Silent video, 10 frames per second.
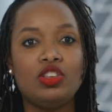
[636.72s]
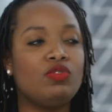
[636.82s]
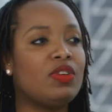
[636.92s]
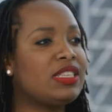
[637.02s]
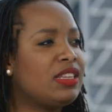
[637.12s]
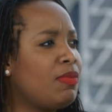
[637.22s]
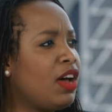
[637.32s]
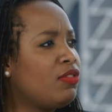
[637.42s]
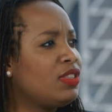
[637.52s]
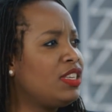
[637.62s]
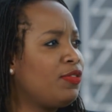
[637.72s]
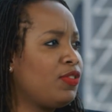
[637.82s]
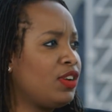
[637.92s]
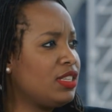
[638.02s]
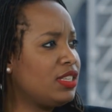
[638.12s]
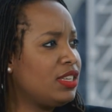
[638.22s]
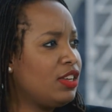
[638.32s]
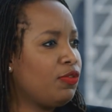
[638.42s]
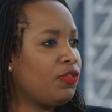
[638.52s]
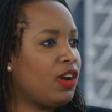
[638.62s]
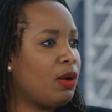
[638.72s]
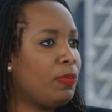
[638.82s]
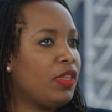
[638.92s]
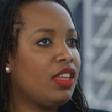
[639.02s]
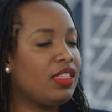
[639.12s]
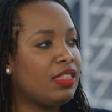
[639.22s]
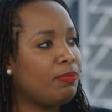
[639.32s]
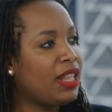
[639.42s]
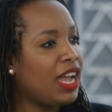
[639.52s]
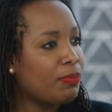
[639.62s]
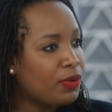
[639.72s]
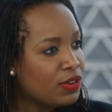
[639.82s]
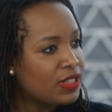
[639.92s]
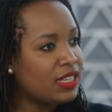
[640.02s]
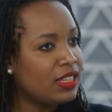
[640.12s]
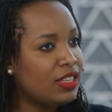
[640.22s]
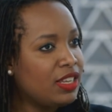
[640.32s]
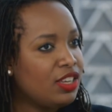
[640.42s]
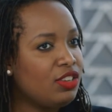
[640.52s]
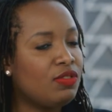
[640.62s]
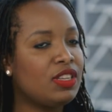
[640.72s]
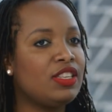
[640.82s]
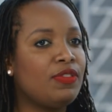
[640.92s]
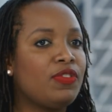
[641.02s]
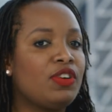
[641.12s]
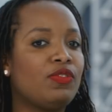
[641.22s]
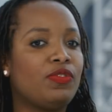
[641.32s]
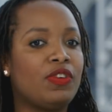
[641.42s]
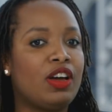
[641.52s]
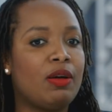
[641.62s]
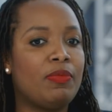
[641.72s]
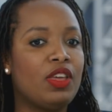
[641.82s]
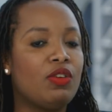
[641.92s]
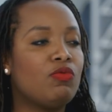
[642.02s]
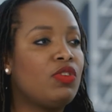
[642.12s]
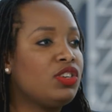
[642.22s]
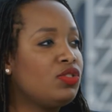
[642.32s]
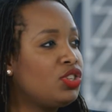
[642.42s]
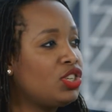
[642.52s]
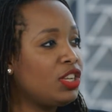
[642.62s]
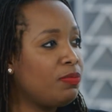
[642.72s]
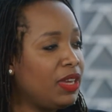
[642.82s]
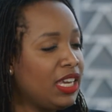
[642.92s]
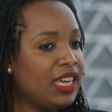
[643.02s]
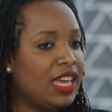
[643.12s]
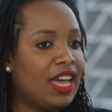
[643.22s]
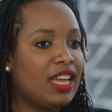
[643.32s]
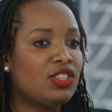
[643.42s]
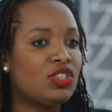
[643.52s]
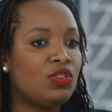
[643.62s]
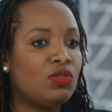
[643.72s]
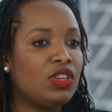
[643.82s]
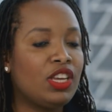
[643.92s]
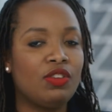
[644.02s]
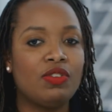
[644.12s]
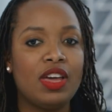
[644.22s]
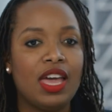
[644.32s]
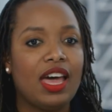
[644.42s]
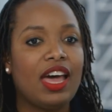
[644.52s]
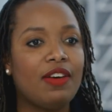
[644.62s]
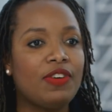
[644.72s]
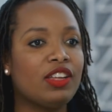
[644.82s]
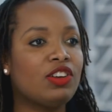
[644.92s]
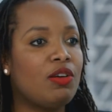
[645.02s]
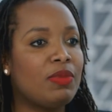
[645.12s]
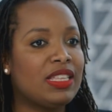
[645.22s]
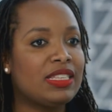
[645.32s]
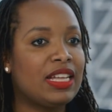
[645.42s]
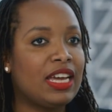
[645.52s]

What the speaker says: you are somehow different from the black person. You are different from what you should be. And so, you know, I've had comments